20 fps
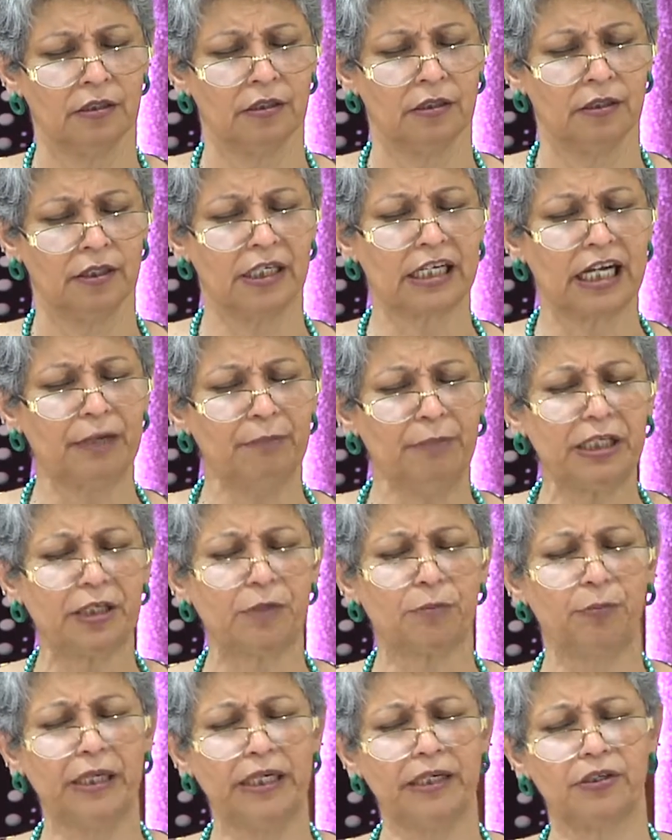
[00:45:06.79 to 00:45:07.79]
the
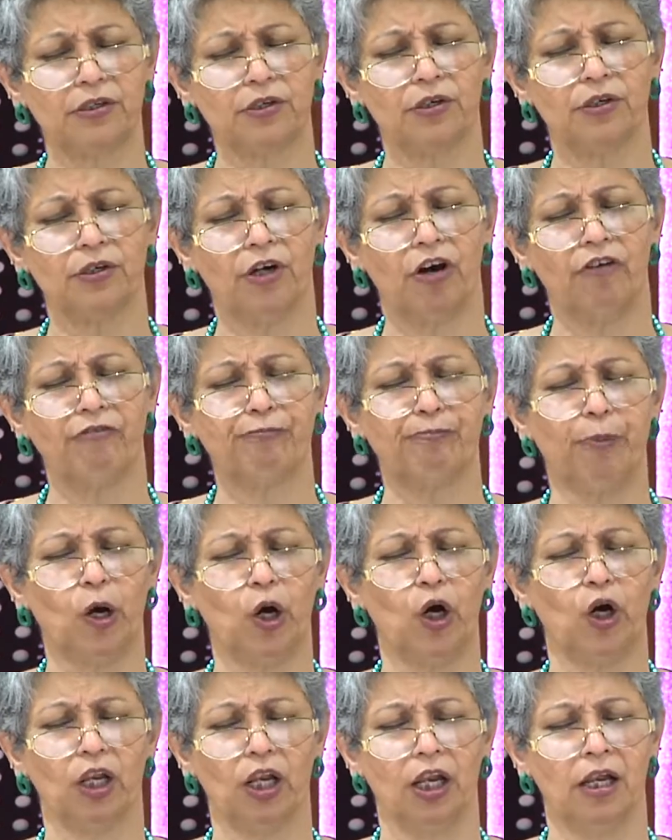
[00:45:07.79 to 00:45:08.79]
commitment of
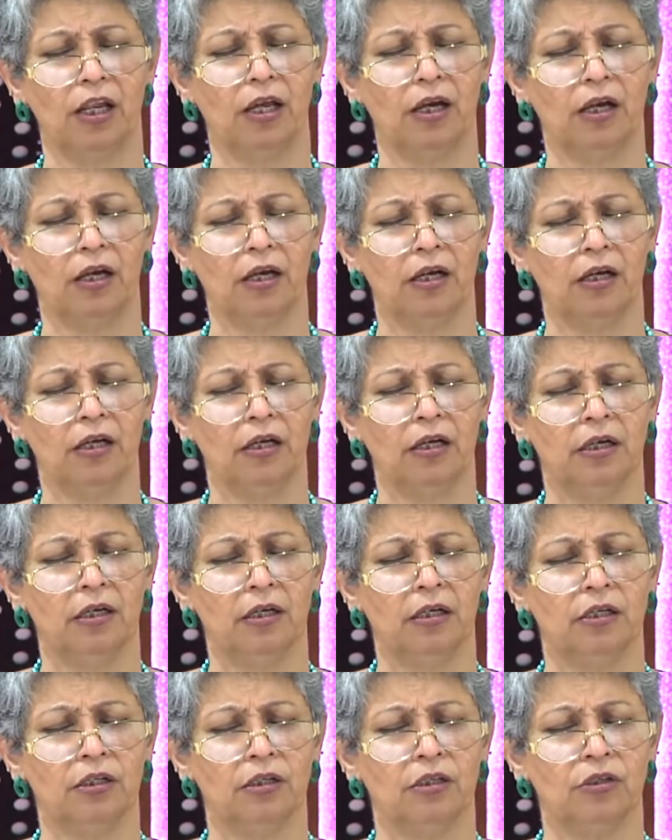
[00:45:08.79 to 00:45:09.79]
Paul.
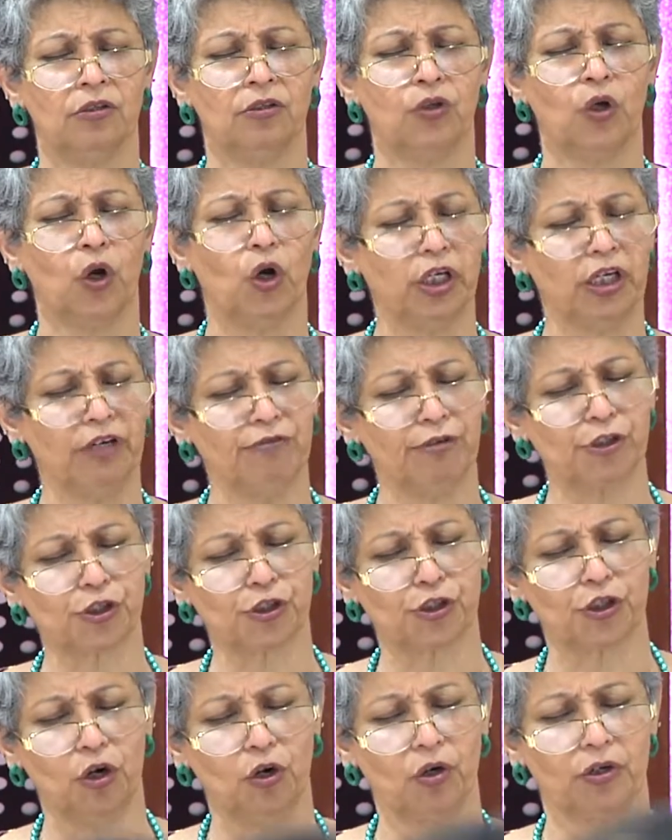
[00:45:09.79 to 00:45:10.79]
Though he was
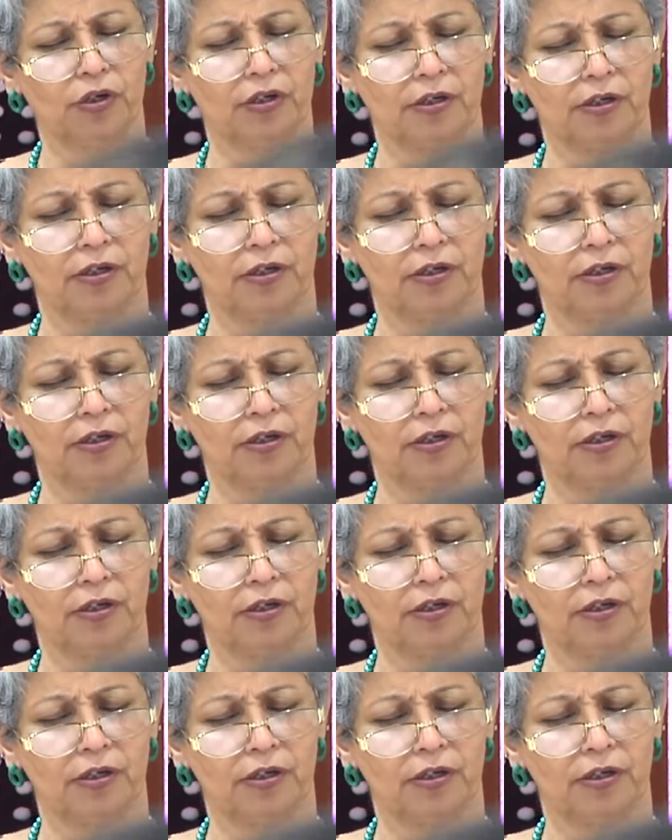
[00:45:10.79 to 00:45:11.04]
stoned,